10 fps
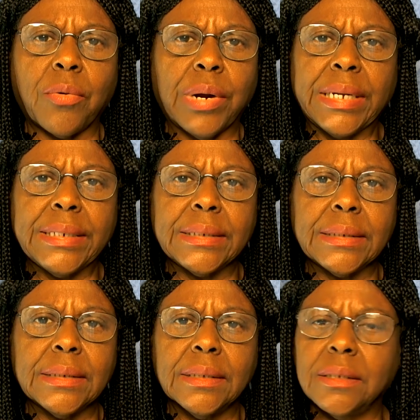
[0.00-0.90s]
right.
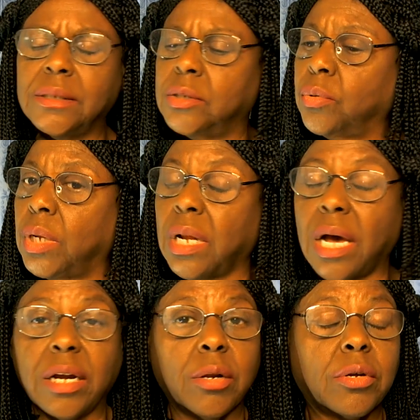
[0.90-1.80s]
So a
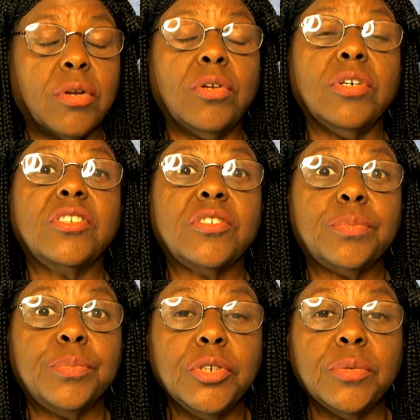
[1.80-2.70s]
lot of clear
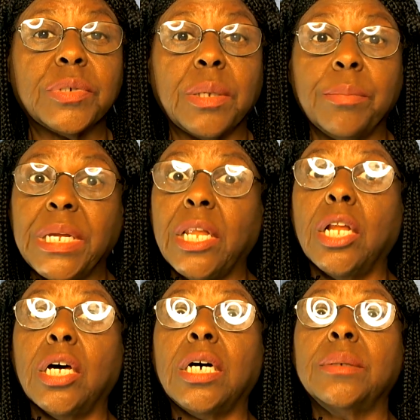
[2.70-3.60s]
sputum can mean
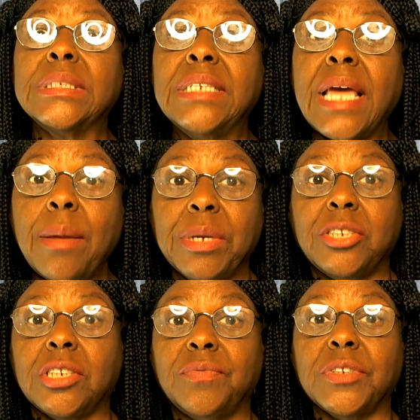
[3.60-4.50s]
lung
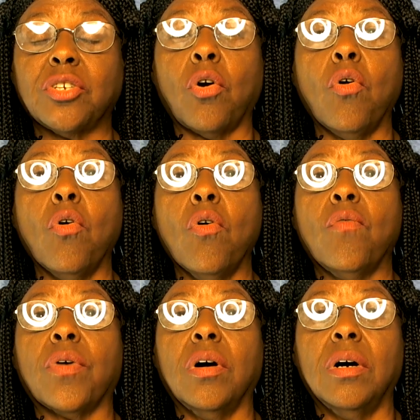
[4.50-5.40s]
damage if it's
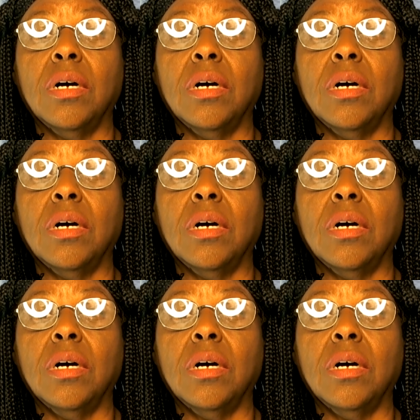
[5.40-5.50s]
over